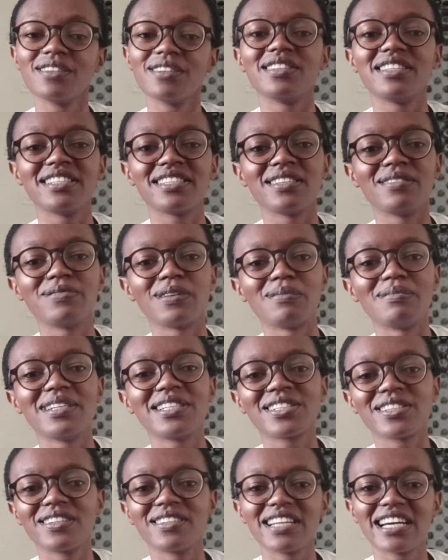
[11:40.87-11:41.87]
this
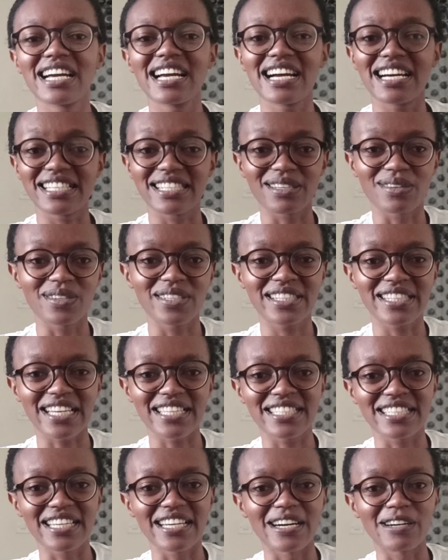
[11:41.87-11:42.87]
information as I was
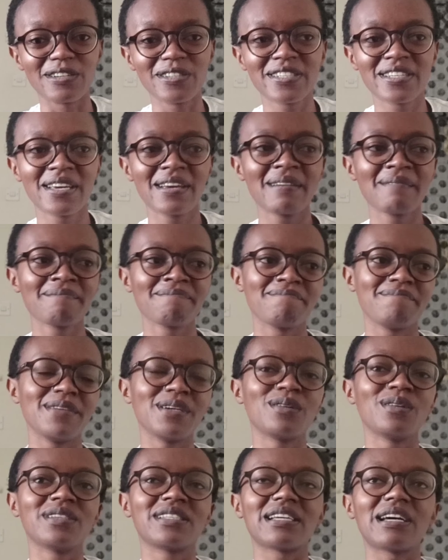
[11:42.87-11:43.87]
starting out,
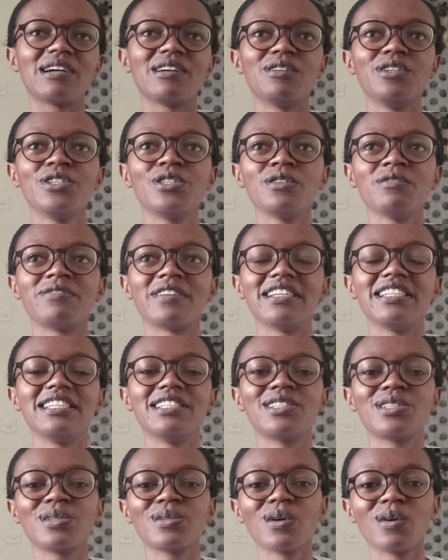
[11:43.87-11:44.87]
because I used to find
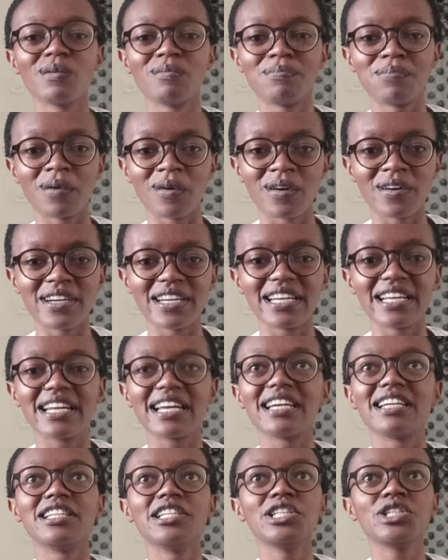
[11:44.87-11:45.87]
it so
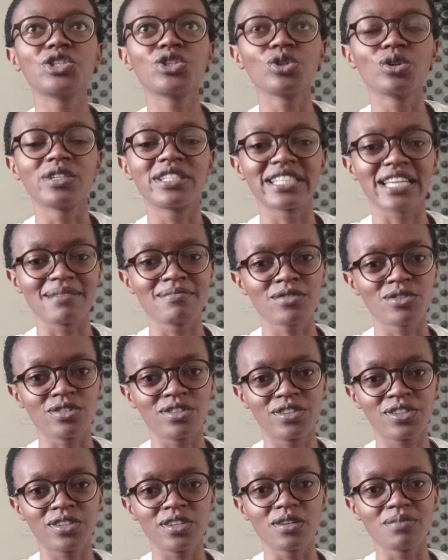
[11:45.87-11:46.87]
boring and so time
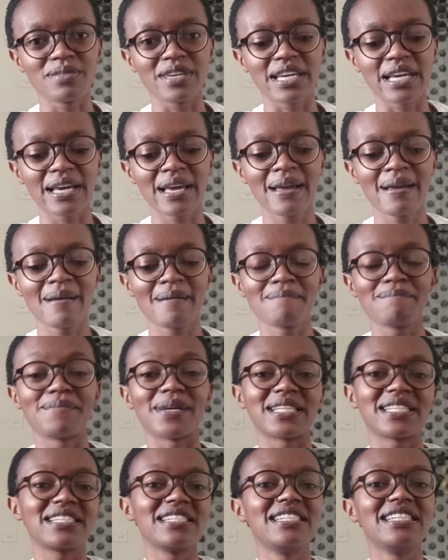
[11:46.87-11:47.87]
consuming.
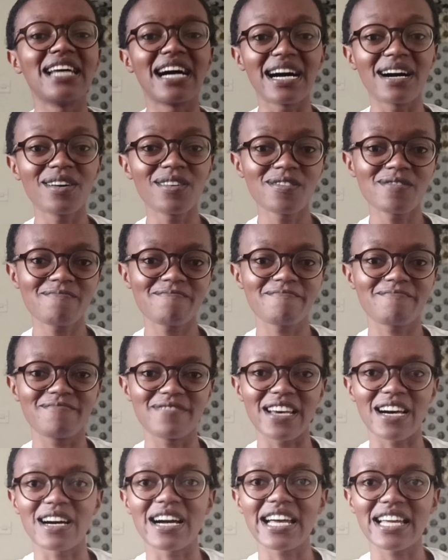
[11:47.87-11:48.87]
But now
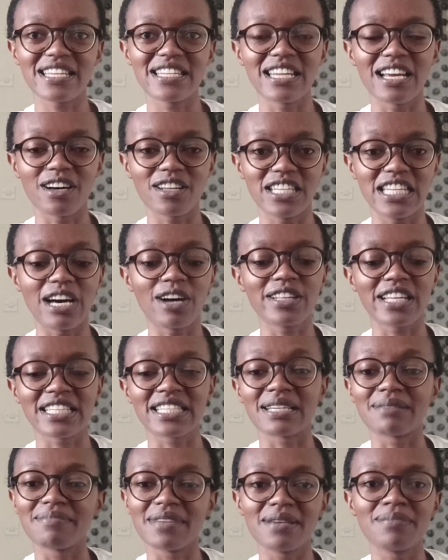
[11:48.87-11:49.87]
that
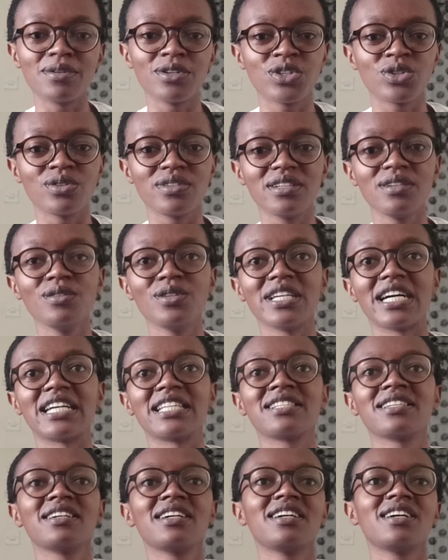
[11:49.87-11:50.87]
I'm able to do
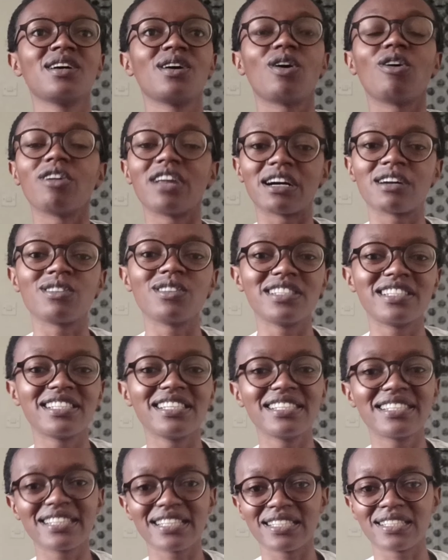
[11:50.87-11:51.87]
that on a
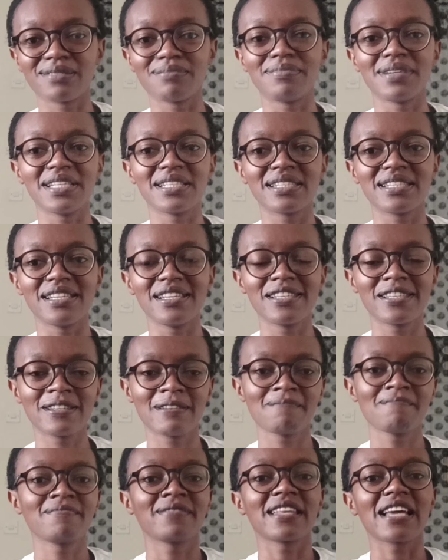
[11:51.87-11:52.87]
consistent
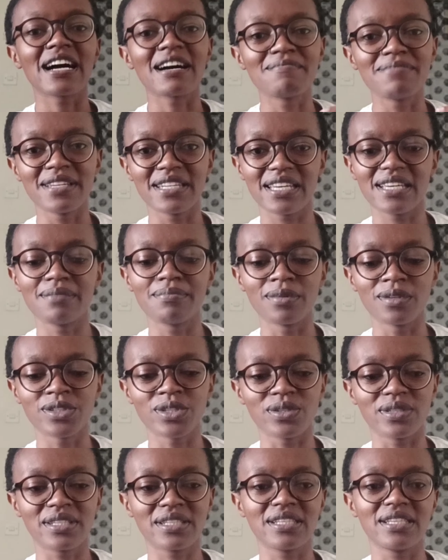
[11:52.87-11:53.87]
basis, I've been able
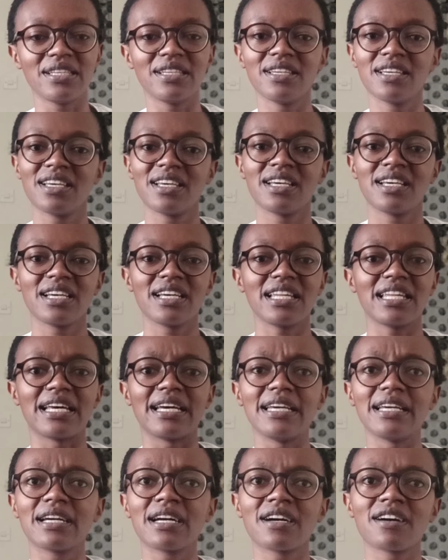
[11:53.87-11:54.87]
to see
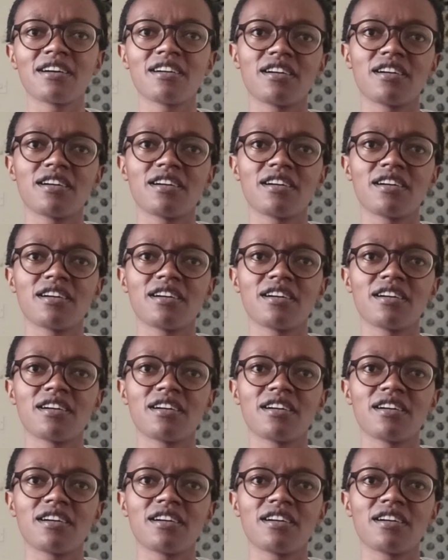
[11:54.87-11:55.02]
like